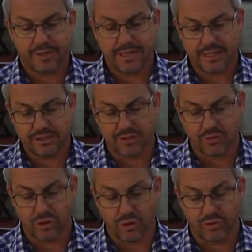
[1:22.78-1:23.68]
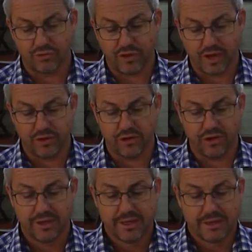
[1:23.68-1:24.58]
The angel of the Lord found
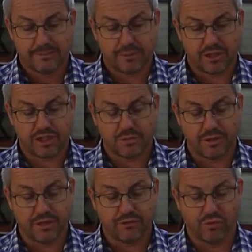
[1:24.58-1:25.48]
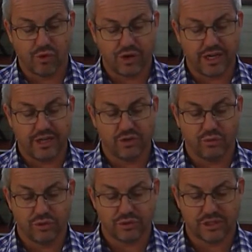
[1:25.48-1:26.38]
her by a spring of water in the
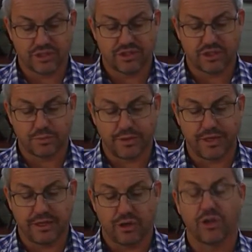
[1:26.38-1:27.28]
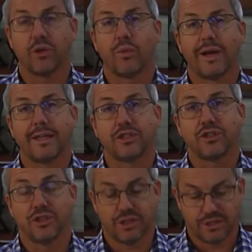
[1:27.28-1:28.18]
wilderness, a spring on the way to
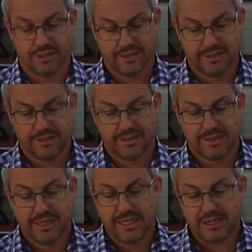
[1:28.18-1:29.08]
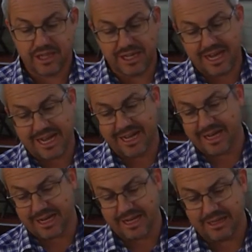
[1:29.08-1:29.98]
Shur. He said,
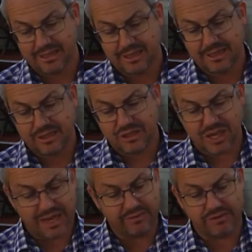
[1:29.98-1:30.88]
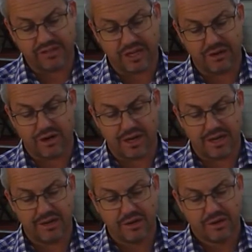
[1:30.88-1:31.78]
"Hagar, slave of
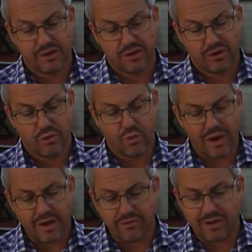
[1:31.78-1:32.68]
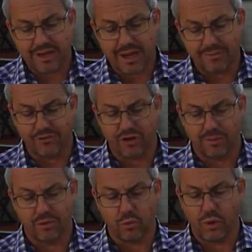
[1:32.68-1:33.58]
Sarai, where have you come
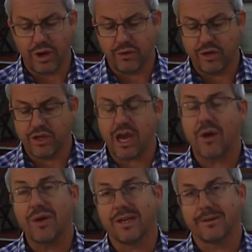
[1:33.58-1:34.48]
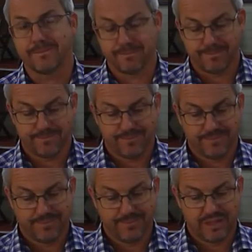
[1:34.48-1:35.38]
from and where are you going?"
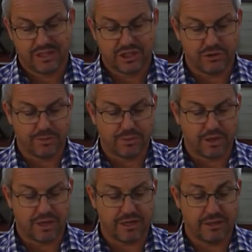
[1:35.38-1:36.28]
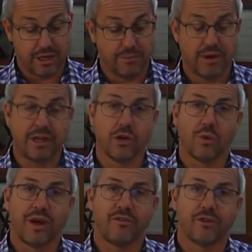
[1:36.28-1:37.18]
She replied, "I'm running
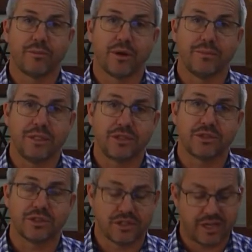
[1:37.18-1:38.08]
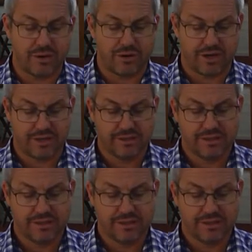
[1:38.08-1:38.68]
away from my mistress, Sarai."